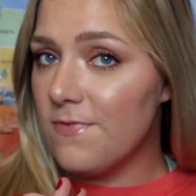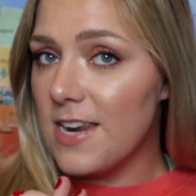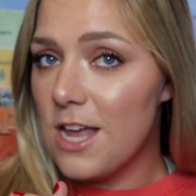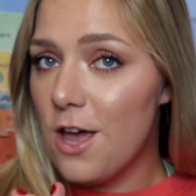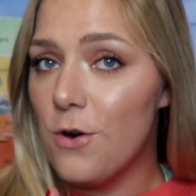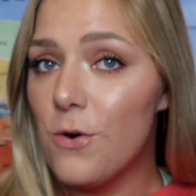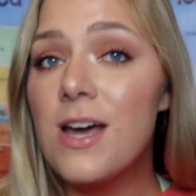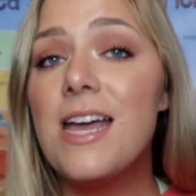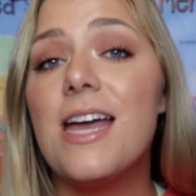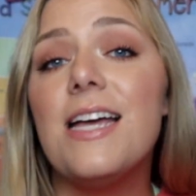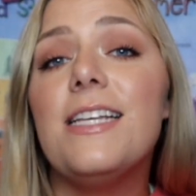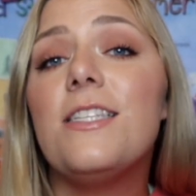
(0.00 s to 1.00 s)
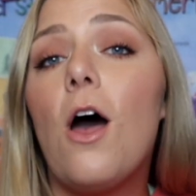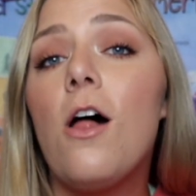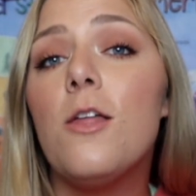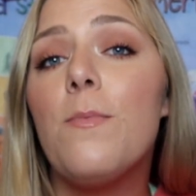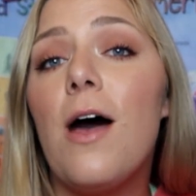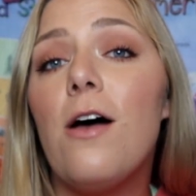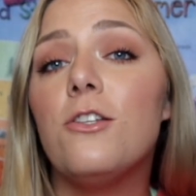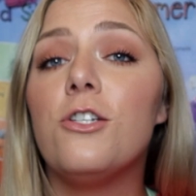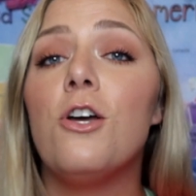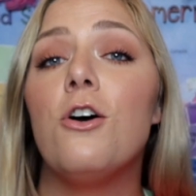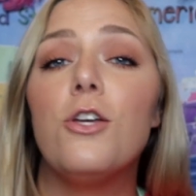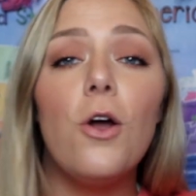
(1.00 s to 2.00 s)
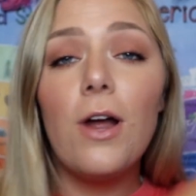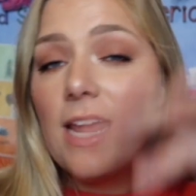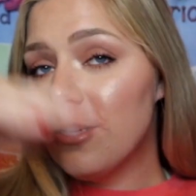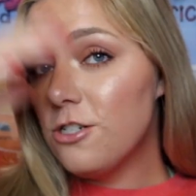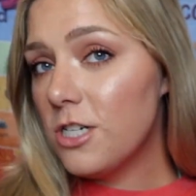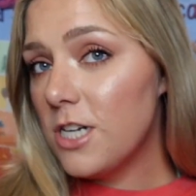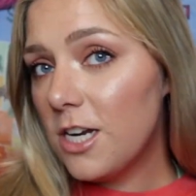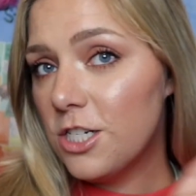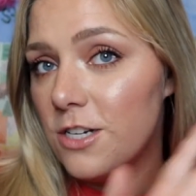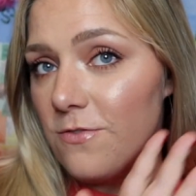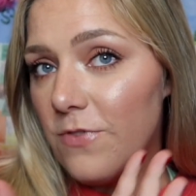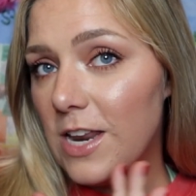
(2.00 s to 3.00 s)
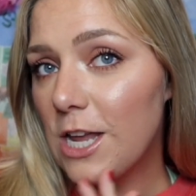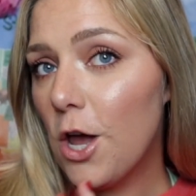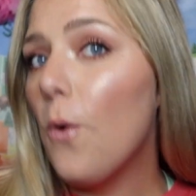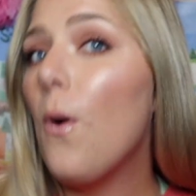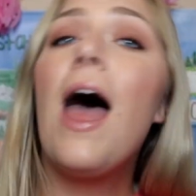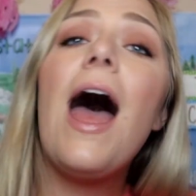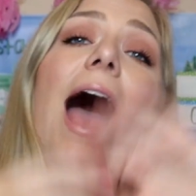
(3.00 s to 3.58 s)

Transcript: video is all about your introduction video.